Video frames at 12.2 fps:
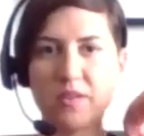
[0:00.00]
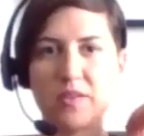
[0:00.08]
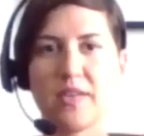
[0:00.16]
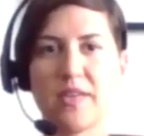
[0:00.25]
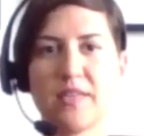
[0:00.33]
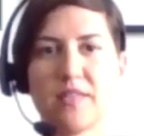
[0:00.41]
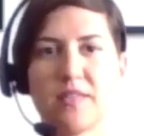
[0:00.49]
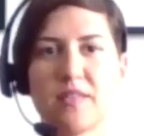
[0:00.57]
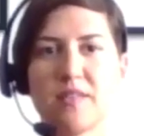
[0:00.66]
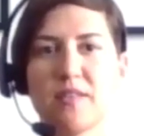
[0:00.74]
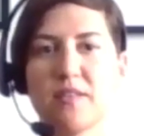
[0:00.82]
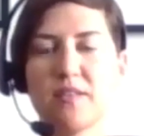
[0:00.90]
8,
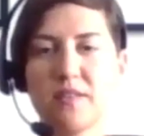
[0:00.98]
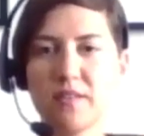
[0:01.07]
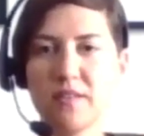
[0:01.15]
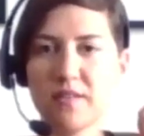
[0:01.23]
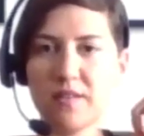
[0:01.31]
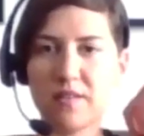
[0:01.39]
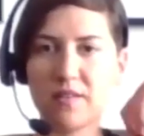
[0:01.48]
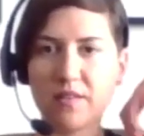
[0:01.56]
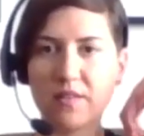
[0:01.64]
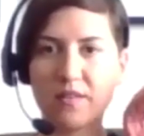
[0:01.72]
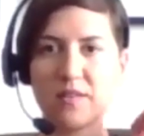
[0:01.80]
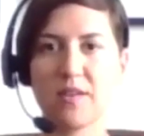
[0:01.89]

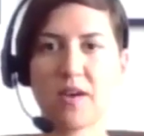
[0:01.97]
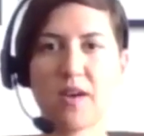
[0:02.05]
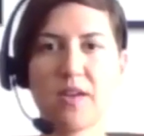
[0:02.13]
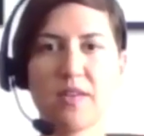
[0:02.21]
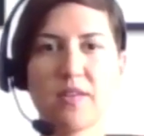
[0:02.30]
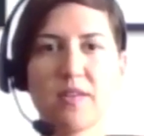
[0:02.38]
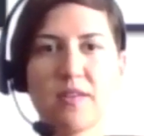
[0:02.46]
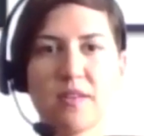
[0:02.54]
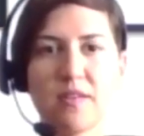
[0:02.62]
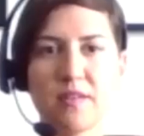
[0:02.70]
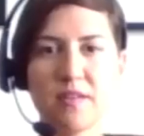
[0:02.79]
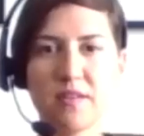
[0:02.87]
9.
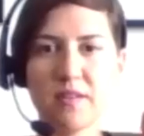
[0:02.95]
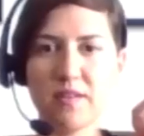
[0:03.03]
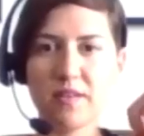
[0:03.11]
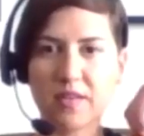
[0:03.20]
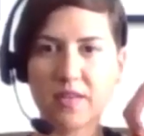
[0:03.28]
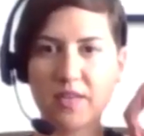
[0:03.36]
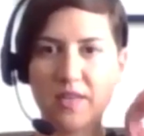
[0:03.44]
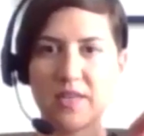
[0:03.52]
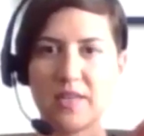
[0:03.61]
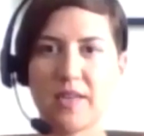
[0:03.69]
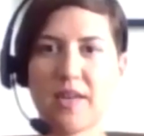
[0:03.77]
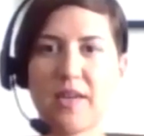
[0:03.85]
Good.
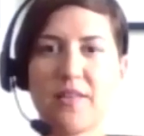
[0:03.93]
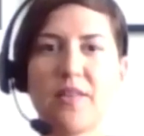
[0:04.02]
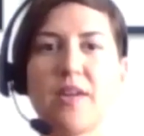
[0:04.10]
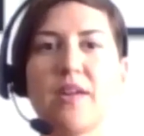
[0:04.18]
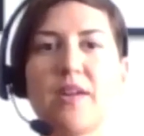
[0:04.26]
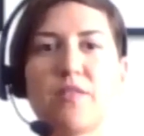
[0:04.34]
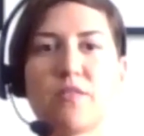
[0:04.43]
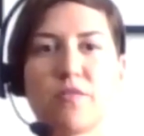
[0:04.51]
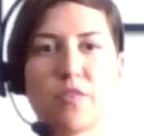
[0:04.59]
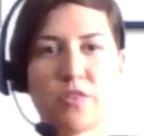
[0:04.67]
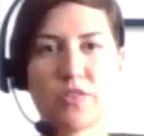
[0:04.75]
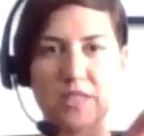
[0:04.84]
And then
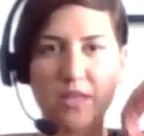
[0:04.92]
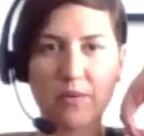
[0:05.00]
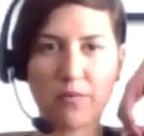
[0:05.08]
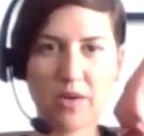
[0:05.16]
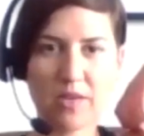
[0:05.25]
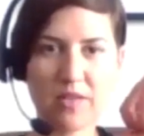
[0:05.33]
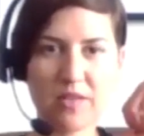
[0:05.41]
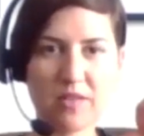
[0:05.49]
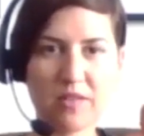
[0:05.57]
reversing it. 1,